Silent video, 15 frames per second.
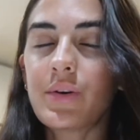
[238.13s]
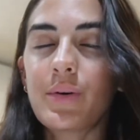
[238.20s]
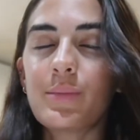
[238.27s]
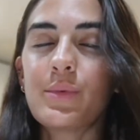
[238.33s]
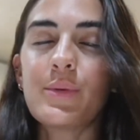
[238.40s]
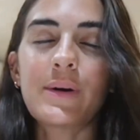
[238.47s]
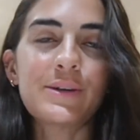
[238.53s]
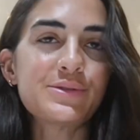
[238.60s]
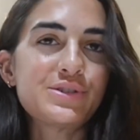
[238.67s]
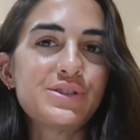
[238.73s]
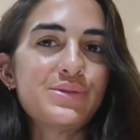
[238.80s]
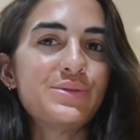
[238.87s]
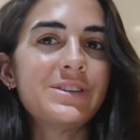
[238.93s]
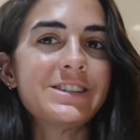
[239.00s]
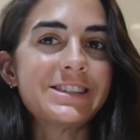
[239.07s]
I'm about
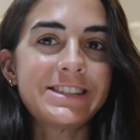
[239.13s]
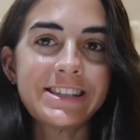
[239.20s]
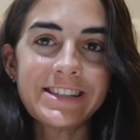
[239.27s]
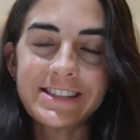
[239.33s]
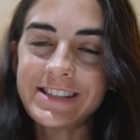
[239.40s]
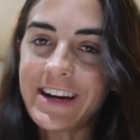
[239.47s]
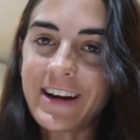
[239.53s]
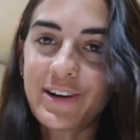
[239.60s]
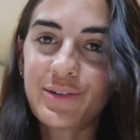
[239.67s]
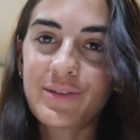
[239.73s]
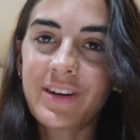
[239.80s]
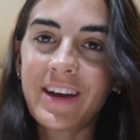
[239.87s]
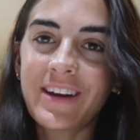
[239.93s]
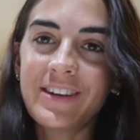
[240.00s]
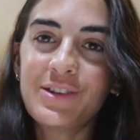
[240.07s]
to sit
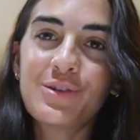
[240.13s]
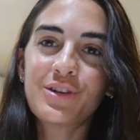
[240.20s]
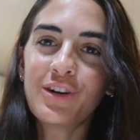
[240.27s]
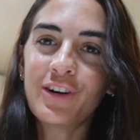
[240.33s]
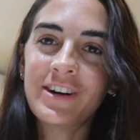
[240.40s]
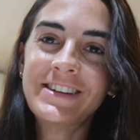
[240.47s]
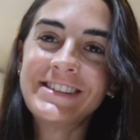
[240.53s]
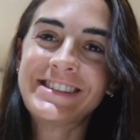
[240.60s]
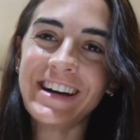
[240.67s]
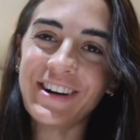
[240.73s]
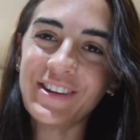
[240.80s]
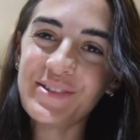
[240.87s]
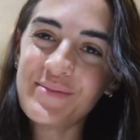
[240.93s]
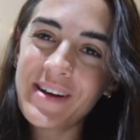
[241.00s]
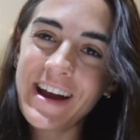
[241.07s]
down, and you already
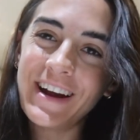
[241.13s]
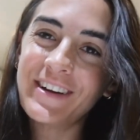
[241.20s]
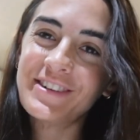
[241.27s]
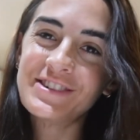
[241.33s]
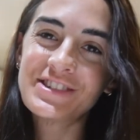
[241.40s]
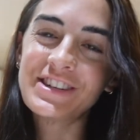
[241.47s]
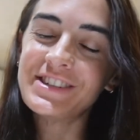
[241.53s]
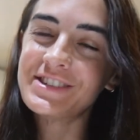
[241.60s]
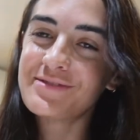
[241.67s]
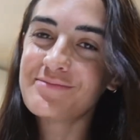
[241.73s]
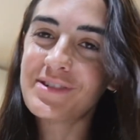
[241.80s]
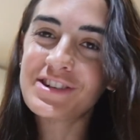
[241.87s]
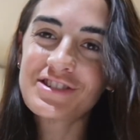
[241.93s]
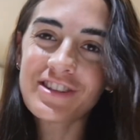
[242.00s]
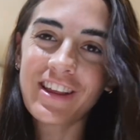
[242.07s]
tell that my energy is
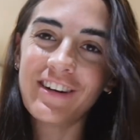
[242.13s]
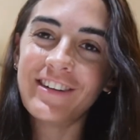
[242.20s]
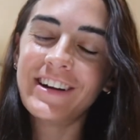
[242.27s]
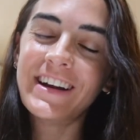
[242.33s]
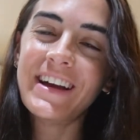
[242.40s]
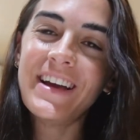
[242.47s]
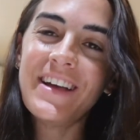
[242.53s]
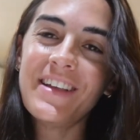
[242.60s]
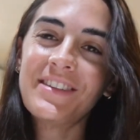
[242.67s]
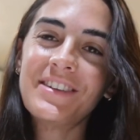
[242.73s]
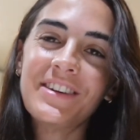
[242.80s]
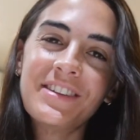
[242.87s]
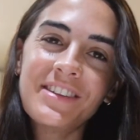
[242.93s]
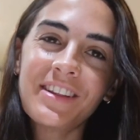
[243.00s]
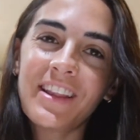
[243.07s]
much lower
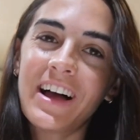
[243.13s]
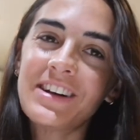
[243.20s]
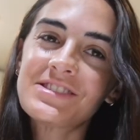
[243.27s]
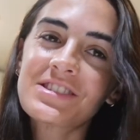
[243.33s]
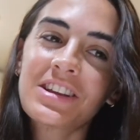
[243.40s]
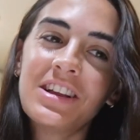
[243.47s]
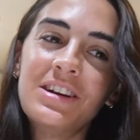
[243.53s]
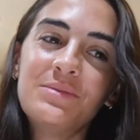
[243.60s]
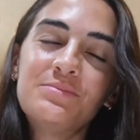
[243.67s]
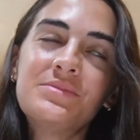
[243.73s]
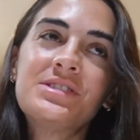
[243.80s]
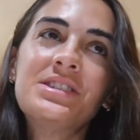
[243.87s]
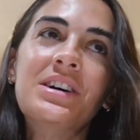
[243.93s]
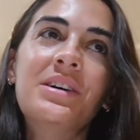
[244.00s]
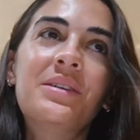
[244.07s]
than in the last clip.
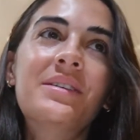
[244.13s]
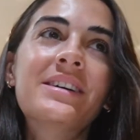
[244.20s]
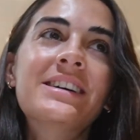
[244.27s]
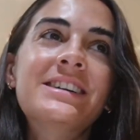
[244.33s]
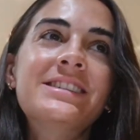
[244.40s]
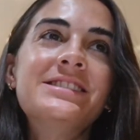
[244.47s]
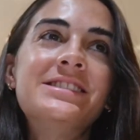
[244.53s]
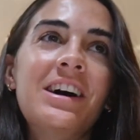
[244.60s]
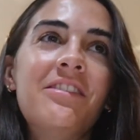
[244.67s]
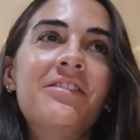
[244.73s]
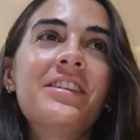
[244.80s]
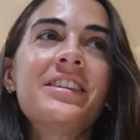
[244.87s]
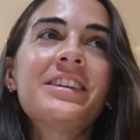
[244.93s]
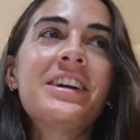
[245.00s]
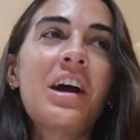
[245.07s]
So
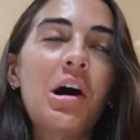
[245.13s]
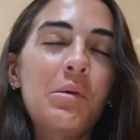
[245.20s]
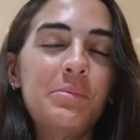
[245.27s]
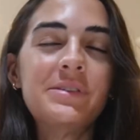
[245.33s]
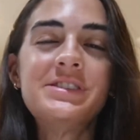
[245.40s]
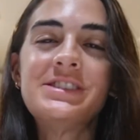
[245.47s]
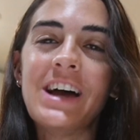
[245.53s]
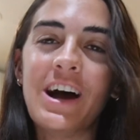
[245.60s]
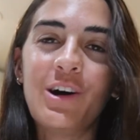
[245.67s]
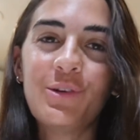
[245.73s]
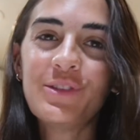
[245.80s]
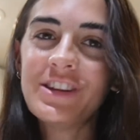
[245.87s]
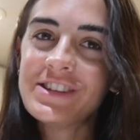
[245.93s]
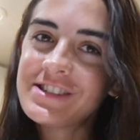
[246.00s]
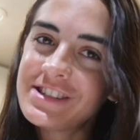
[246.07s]
definitely up and
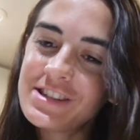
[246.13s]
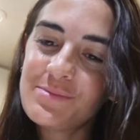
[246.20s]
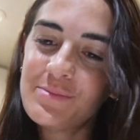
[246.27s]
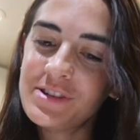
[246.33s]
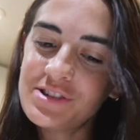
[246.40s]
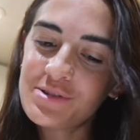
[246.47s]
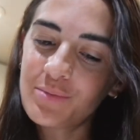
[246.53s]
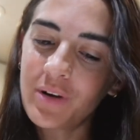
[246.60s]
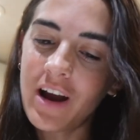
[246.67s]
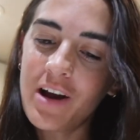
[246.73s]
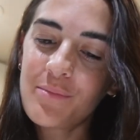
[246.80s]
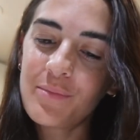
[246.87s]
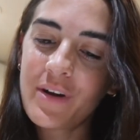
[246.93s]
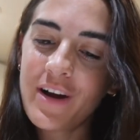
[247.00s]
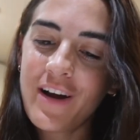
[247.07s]
down this deep into
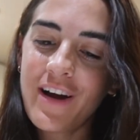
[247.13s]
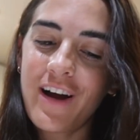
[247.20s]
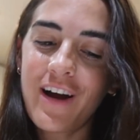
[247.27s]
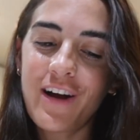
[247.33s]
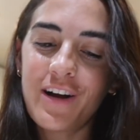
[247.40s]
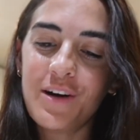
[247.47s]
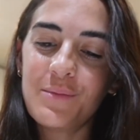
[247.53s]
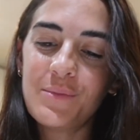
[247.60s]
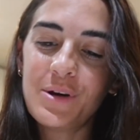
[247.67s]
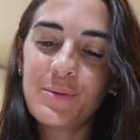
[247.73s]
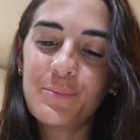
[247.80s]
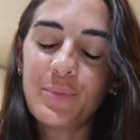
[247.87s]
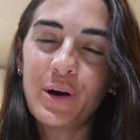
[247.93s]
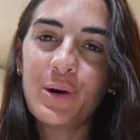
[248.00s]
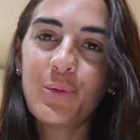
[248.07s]
prep.
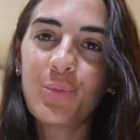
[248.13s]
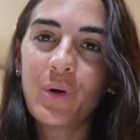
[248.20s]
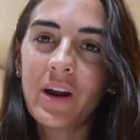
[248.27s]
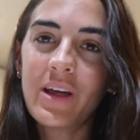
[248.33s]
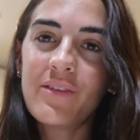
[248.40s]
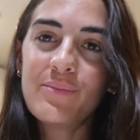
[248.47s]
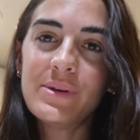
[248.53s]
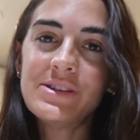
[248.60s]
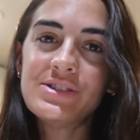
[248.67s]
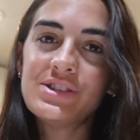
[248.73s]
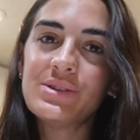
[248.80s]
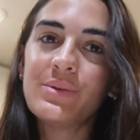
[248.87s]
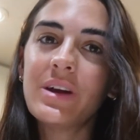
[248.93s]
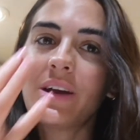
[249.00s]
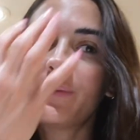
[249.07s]
But what I've been
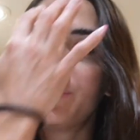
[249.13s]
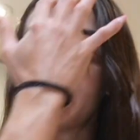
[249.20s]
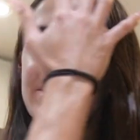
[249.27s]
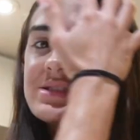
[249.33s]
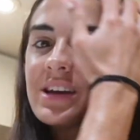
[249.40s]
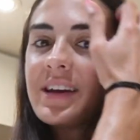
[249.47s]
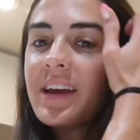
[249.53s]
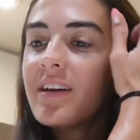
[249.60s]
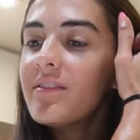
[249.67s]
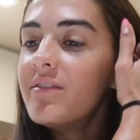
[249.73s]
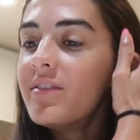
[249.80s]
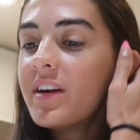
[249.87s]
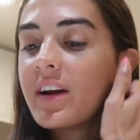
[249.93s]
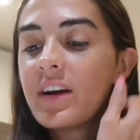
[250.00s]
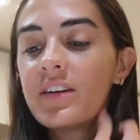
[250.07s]
doing, because I get
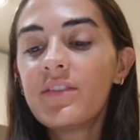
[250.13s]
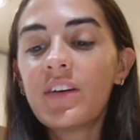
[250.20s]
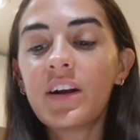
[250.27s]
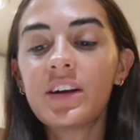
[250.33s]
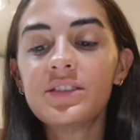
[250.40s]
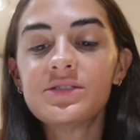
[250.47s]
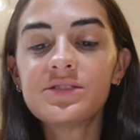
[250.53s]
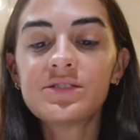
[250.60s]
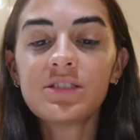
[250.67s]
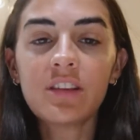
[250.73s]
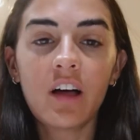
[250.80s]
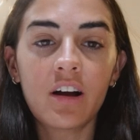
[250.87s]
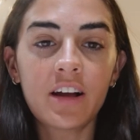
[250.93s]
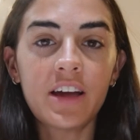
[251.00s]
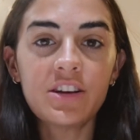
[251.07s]
very
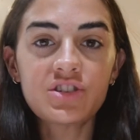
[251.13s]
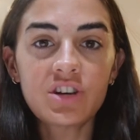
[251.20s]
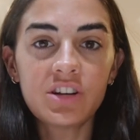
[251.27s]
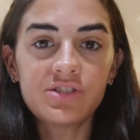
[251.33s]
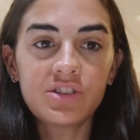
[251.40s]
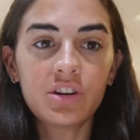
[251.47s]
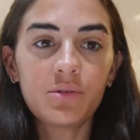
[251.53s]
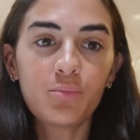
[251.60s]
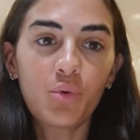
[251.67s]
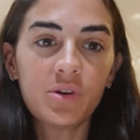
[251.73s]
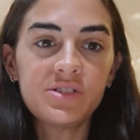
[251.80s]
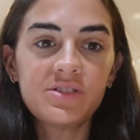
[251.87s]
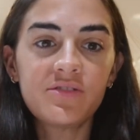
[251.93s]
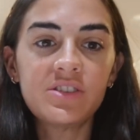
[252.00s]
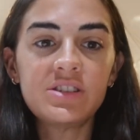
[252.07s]
sluggish at certain
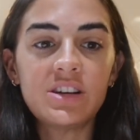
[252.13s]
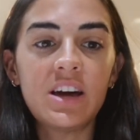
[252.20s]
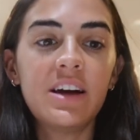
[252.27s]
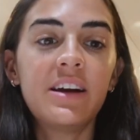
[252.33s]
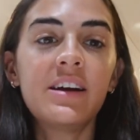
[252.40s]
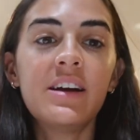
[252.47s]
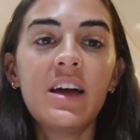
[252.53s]
points of the day,